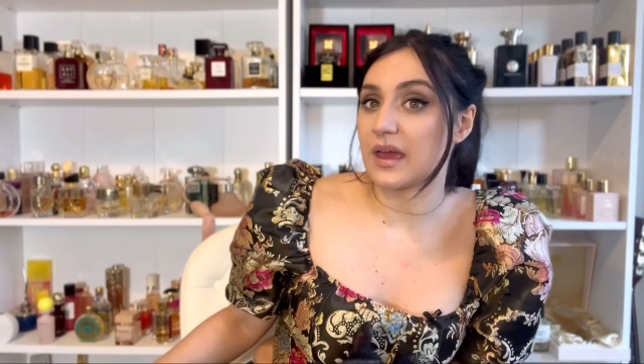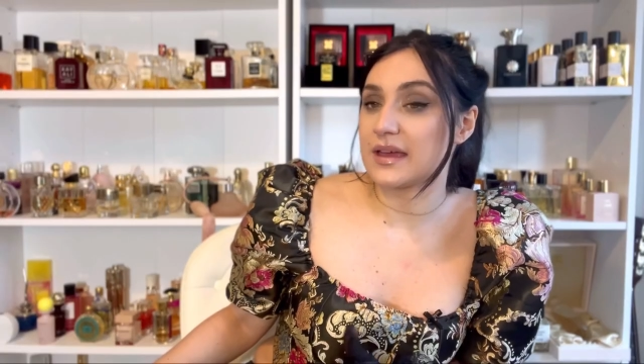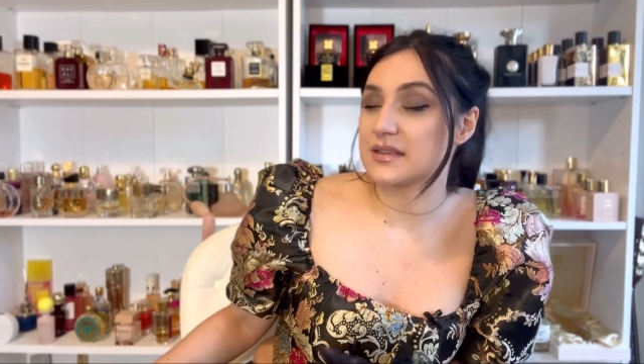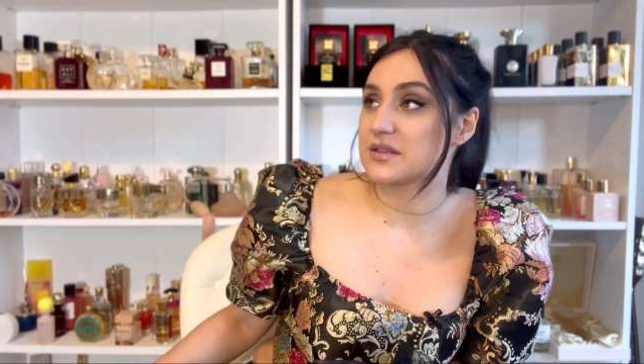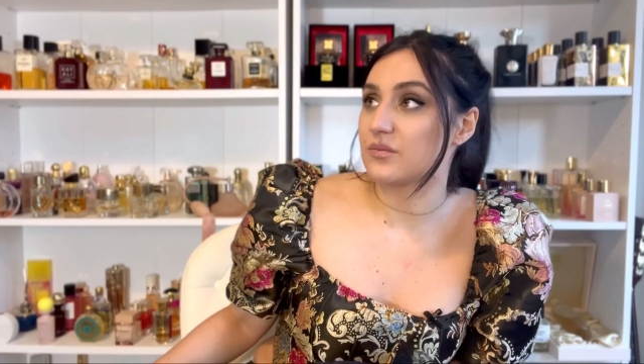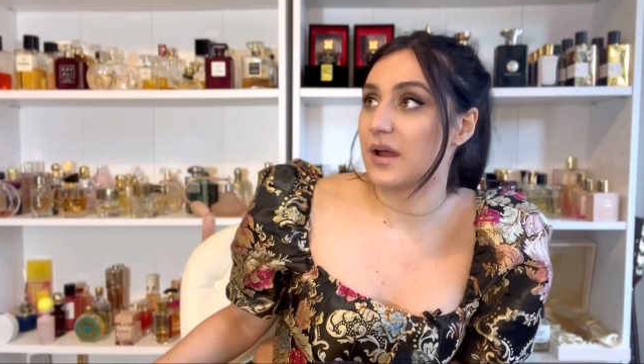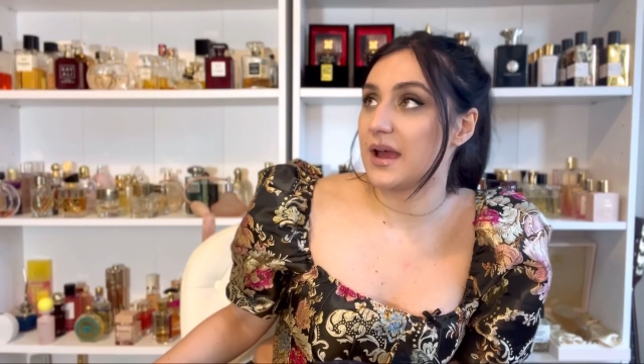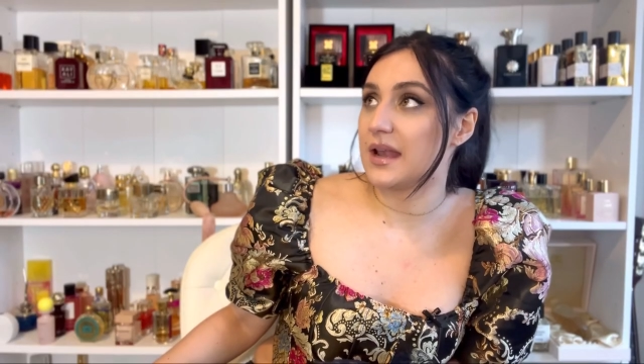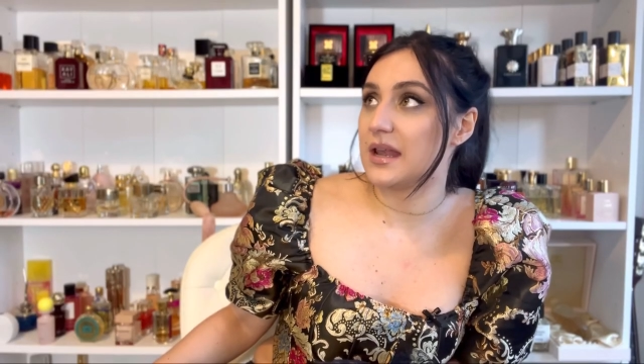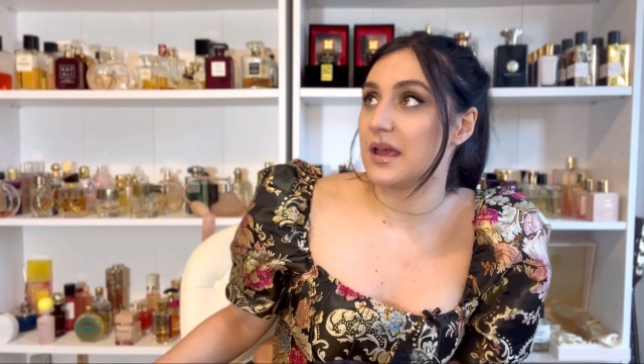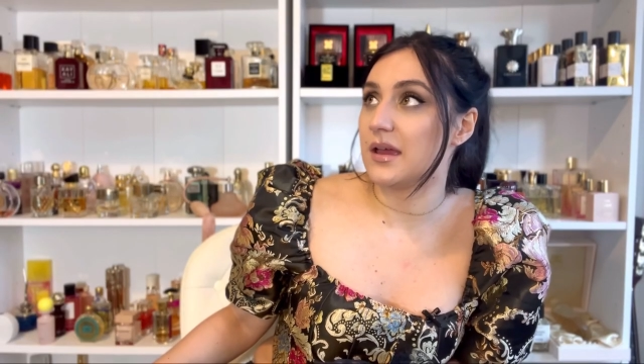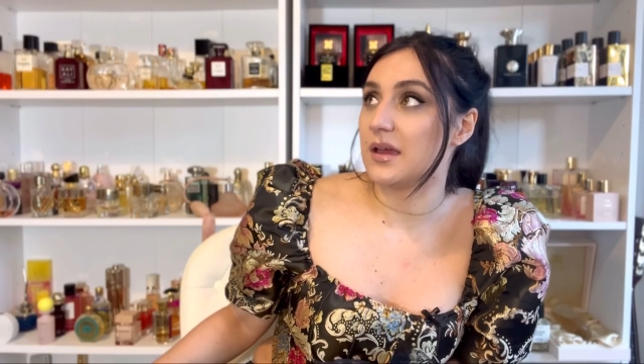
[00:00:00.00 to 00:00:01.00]
as
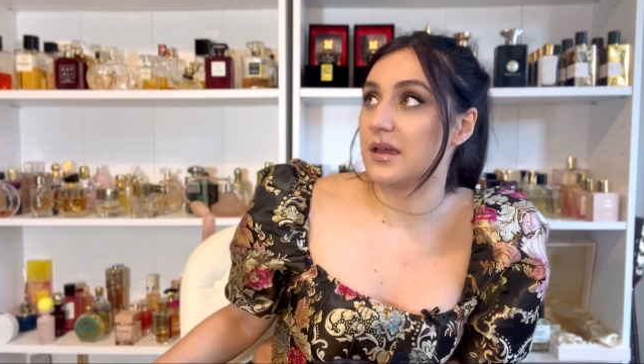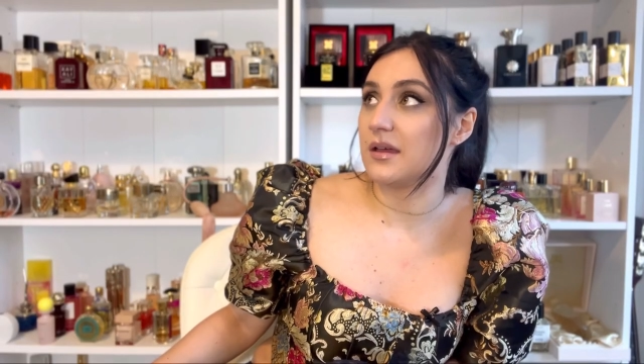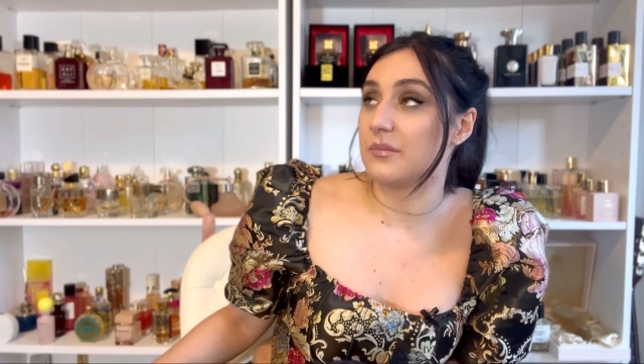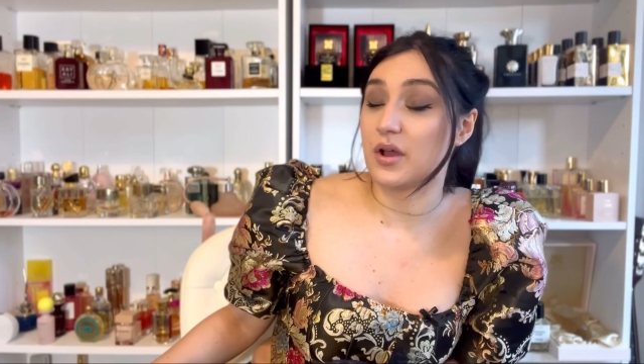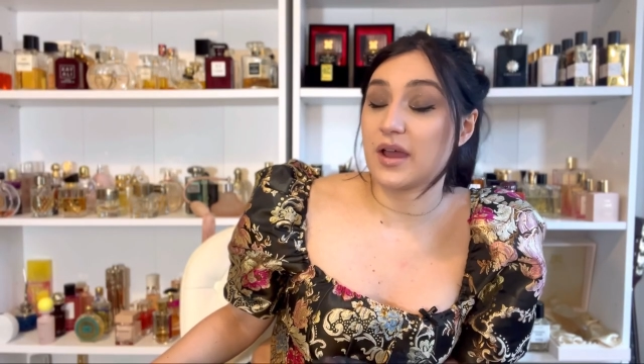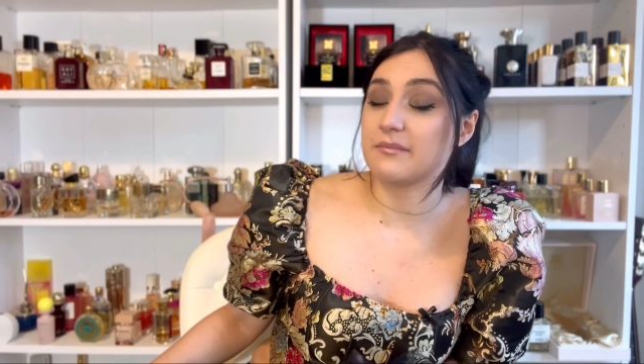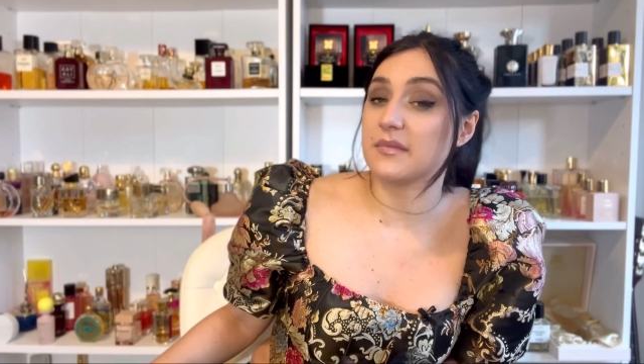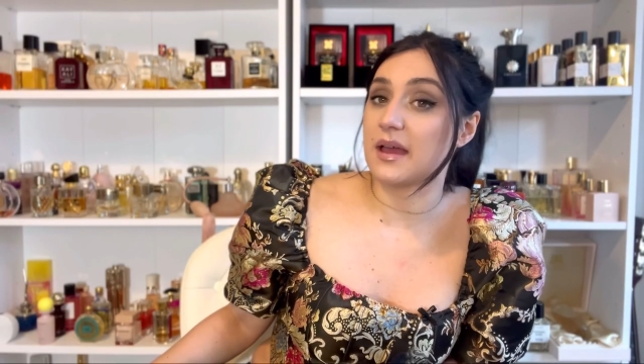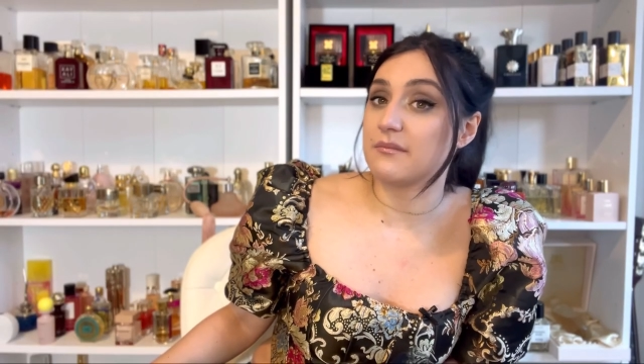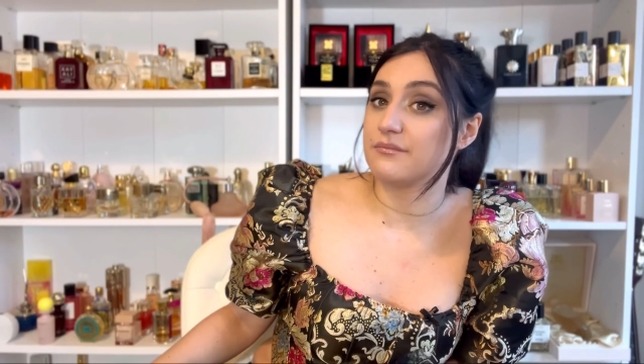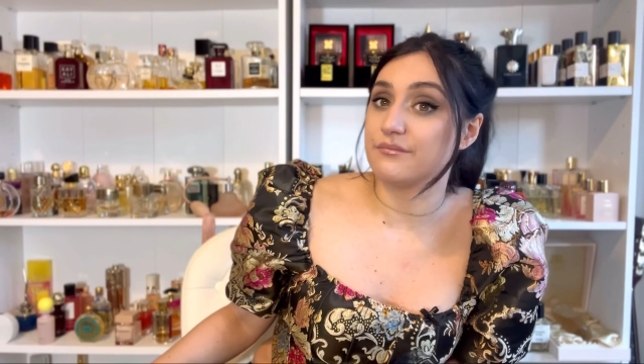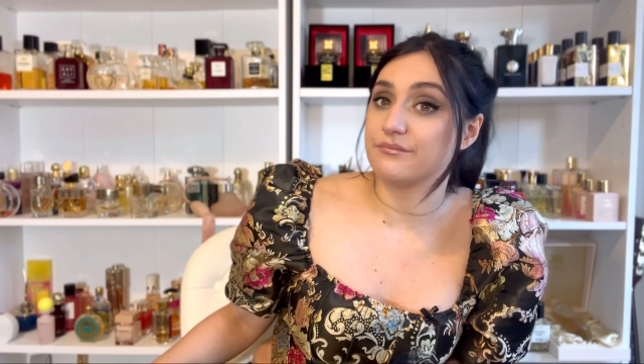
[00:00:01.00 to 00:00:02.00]
well, but
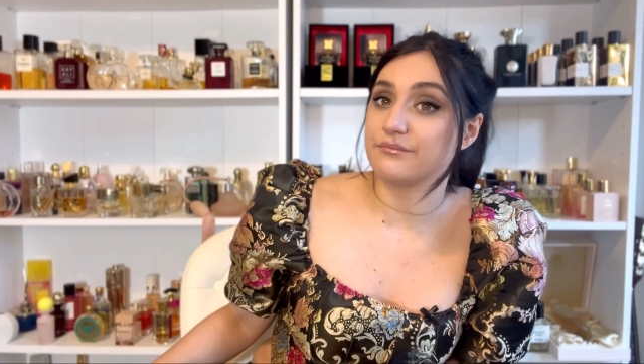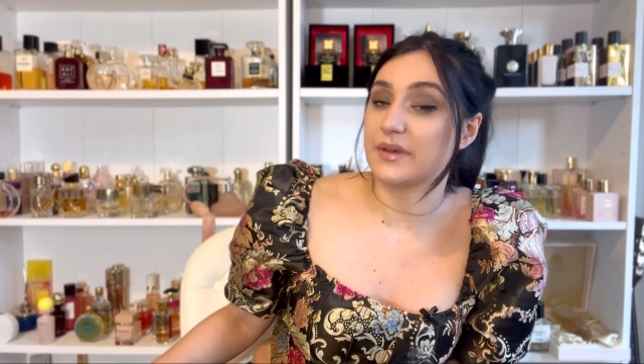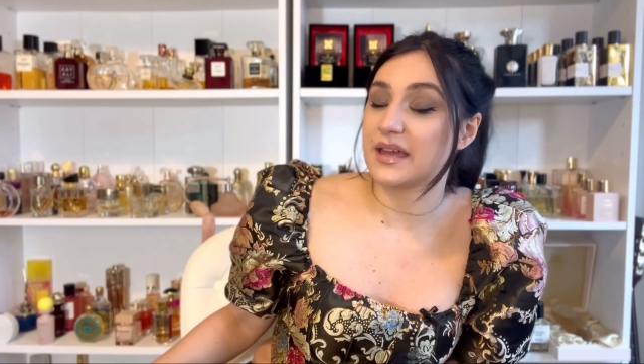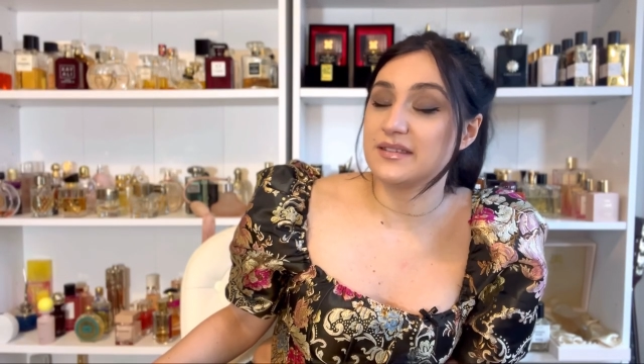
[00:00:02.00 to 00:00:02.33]
I